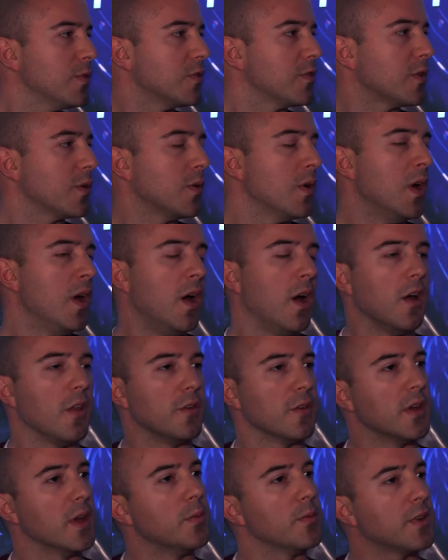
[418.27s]
So
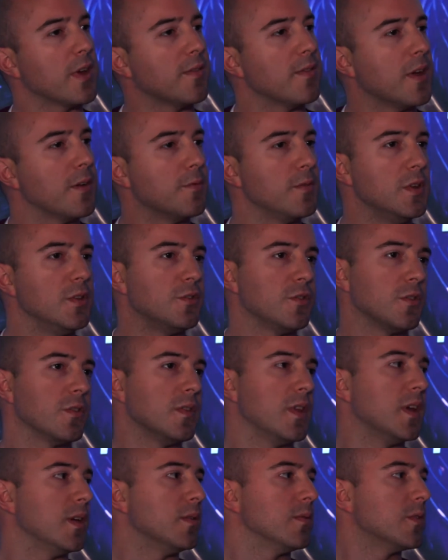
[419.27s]
other games have that
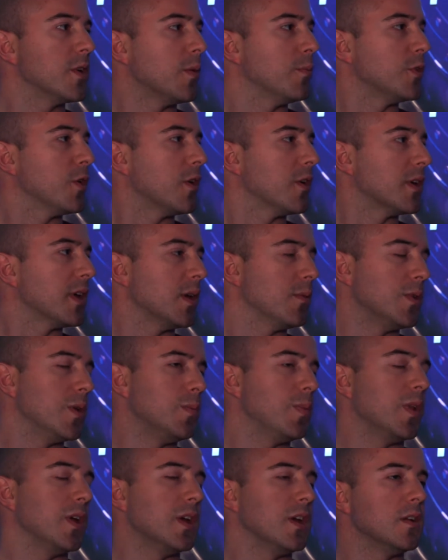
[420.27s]
feature. They come to our game, they
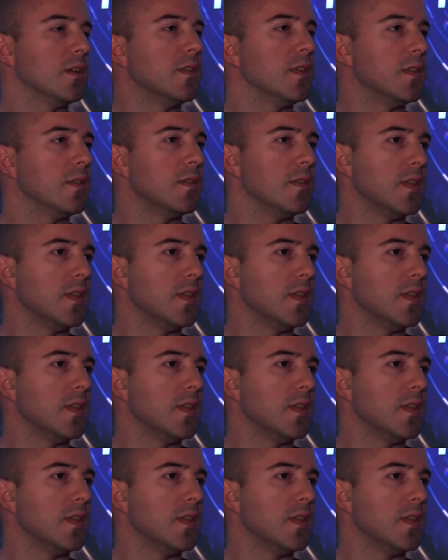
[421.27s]
play it, and